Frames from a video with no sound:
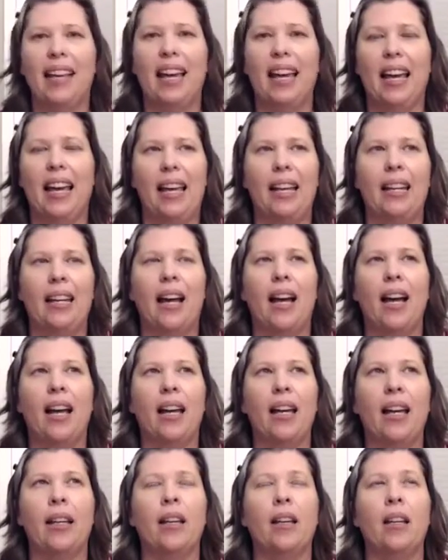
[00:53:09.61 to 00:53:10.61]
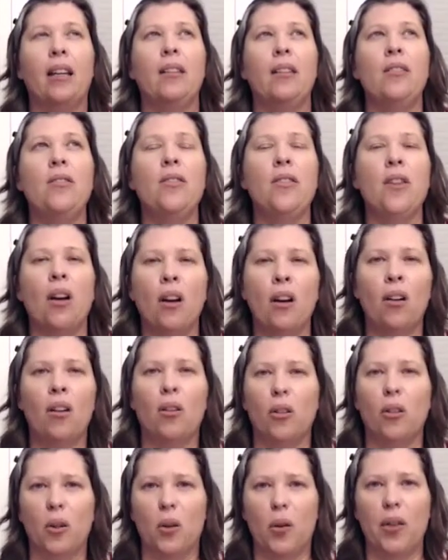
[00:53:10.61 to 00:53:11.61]
And I
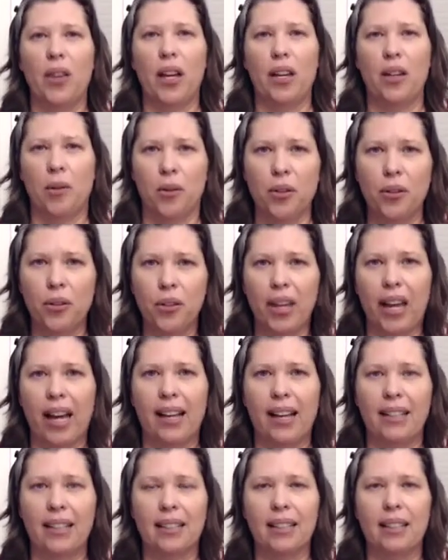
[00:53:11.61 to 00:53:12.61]
know that you do that,